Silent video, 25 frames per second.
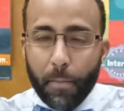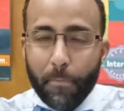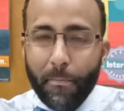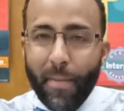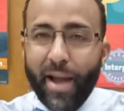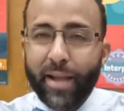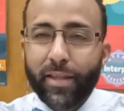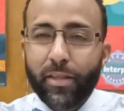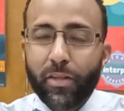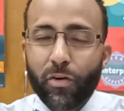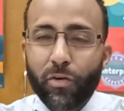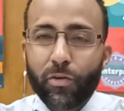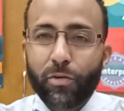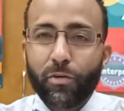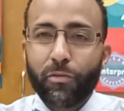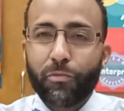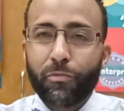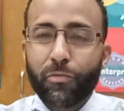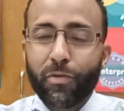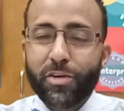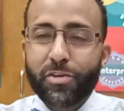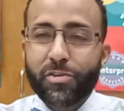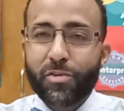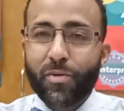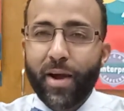Magnet on your
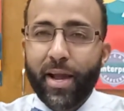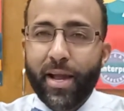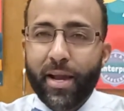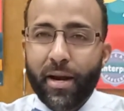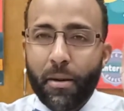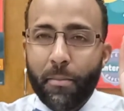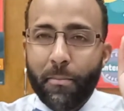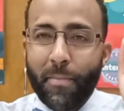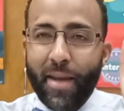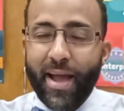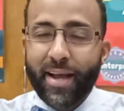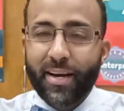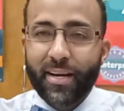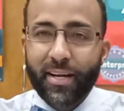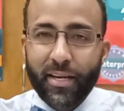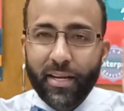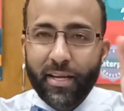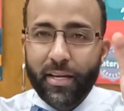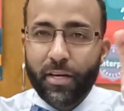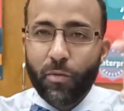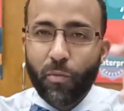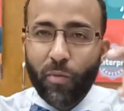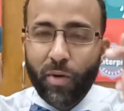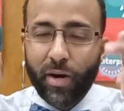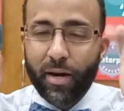refrigerator, magnet
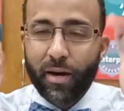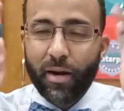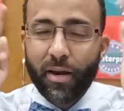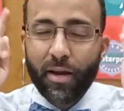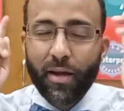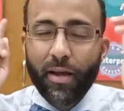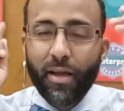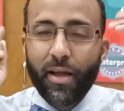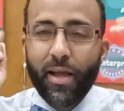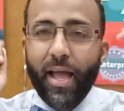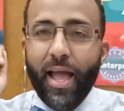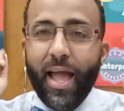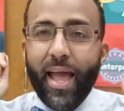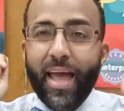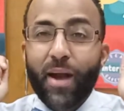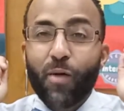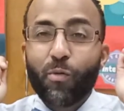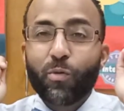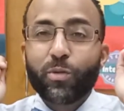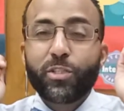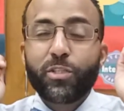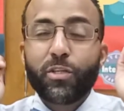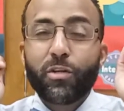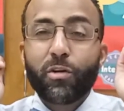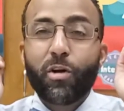anywhere, and I
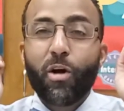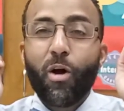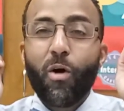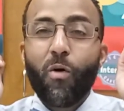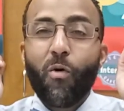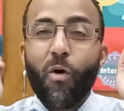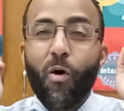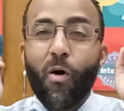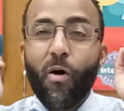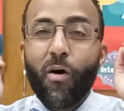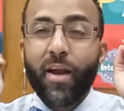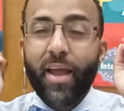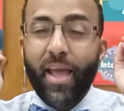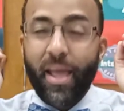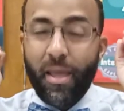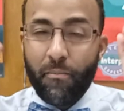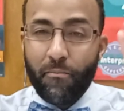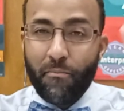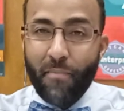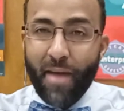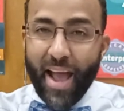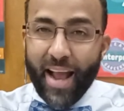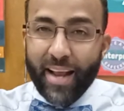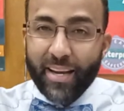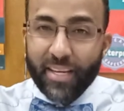want you to go on a
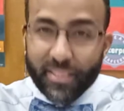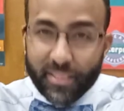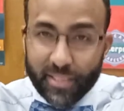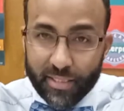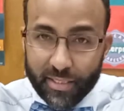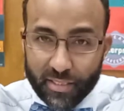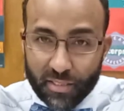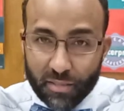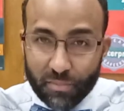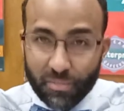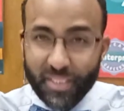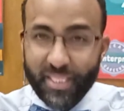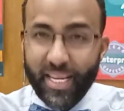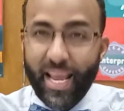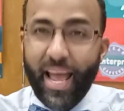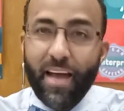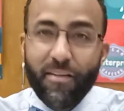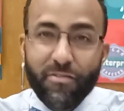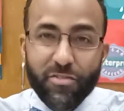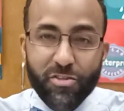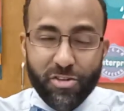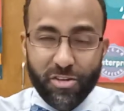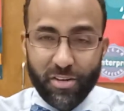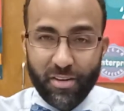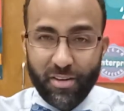magnetism
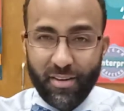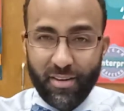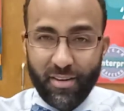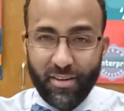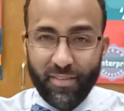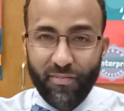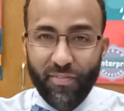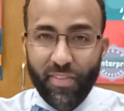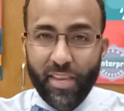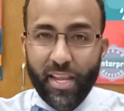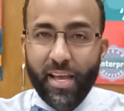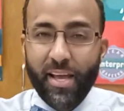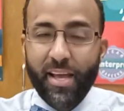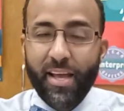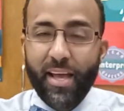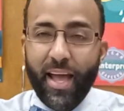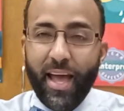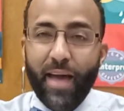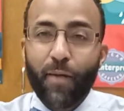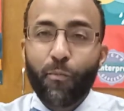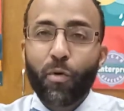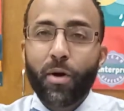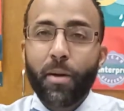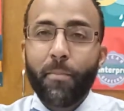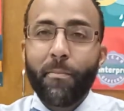scavenger hunt. And